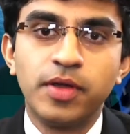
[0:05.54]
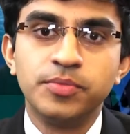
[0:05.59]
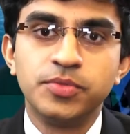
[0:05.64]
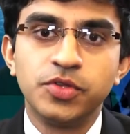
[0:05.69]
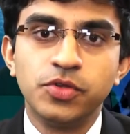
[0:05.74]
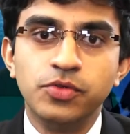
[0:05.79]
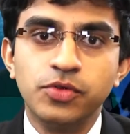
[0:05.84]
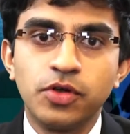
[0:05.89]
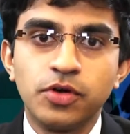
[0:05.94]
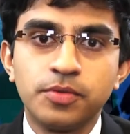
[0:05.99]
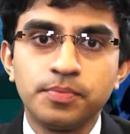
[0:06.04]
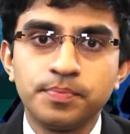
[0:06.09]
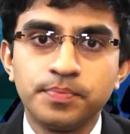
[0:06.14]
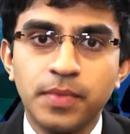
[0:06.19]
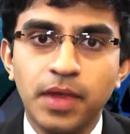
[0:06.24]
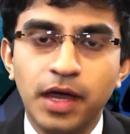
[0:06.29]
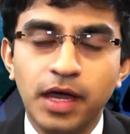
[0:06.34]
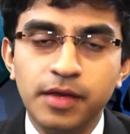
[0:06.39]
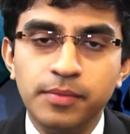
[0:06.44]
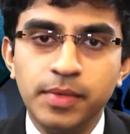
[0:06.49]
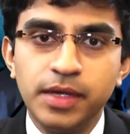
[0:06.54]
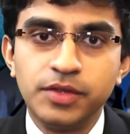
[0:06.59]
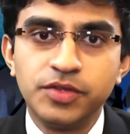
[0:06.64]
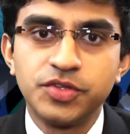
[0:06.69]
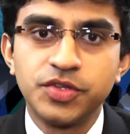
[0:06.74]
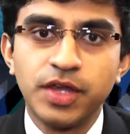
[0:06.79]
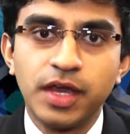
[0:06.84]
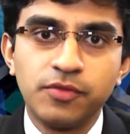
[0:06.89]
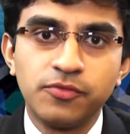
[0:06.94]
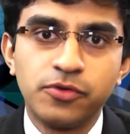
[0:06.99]
Ramsundar. I'm a
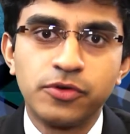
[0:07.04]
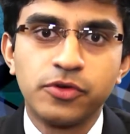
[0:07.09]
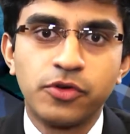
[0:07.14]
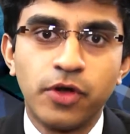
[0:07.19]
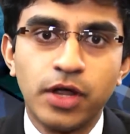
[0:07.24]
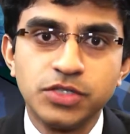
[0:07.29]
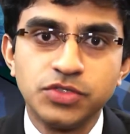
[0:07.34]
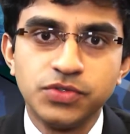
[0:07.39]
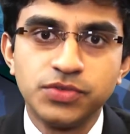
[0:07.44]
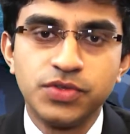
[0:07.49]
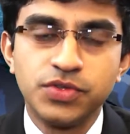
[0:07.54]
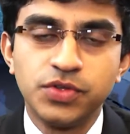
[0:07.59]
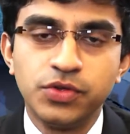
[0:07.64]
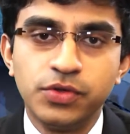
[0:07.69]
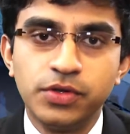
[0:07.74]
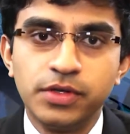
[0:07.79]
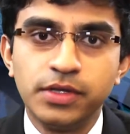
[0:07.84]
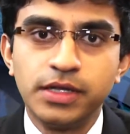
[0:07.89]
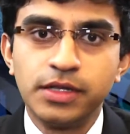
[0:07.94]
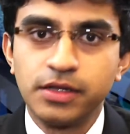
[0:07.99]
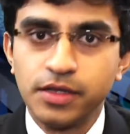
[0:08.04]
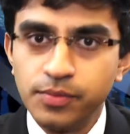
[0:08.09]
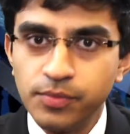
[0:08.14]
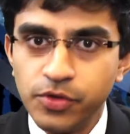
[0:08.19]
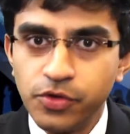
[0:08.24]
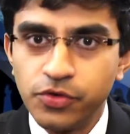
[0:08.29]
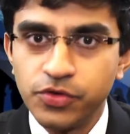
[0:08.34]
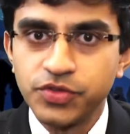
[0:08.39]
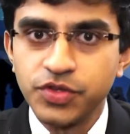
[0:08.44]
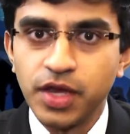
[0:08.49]
Stanford graduate student in
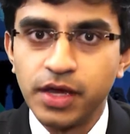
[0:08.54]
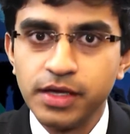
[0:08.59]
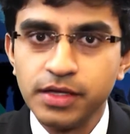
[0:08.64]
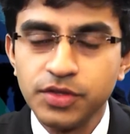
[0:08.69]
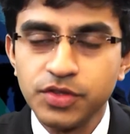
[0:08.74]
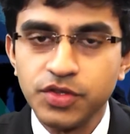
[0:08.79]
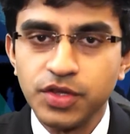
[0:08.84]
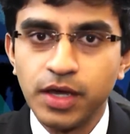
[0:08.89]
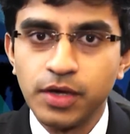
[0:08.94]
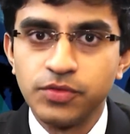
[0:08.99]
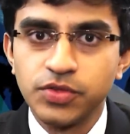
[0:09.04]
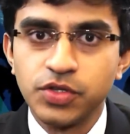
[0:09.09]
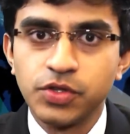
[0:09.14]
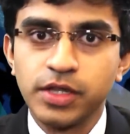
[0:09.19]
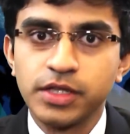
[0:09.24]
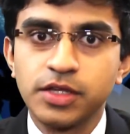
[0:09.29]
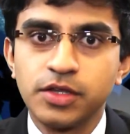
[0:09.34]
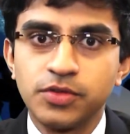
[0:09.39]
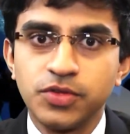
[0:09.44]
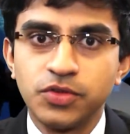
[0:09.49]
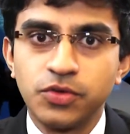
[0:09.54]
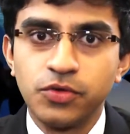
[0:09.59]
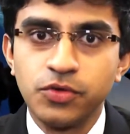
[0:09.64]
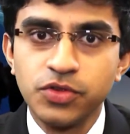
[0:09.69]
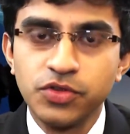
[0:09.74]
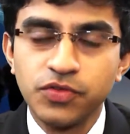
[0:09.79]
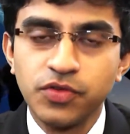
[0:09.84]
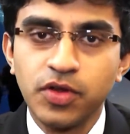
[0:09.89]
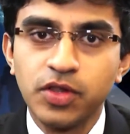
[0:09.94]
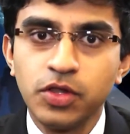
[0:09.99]
computer science. I was selected as a
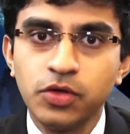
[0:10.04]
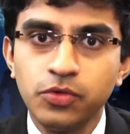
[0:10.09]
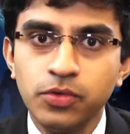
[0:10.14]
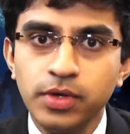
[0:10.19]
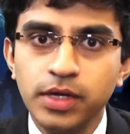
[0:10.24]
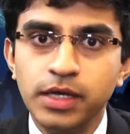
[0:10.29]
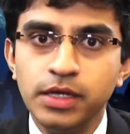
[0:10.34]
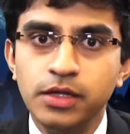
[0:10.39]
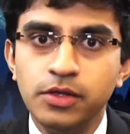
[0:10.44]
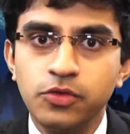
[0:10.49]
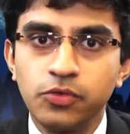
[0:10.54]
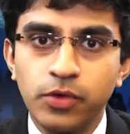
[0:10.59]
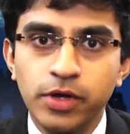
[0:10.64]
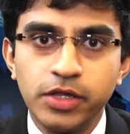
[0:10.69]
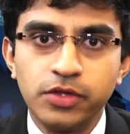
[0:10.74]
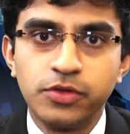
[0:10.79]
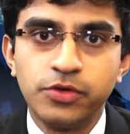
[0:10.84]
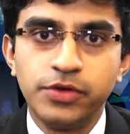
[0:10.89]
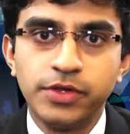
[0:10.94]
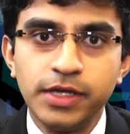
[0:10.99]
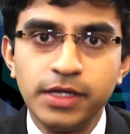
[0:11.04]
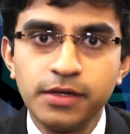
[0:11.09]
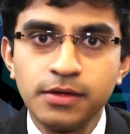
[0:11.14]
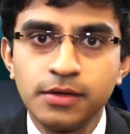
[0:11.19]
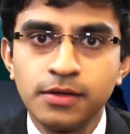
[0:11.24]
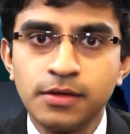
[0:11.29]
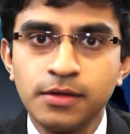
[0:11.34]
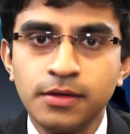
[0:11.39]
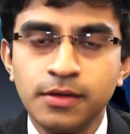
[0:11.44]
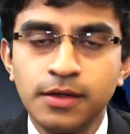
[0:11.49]
Hertz fellow in
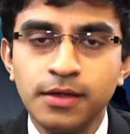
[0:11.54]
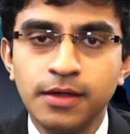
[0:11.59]
2013.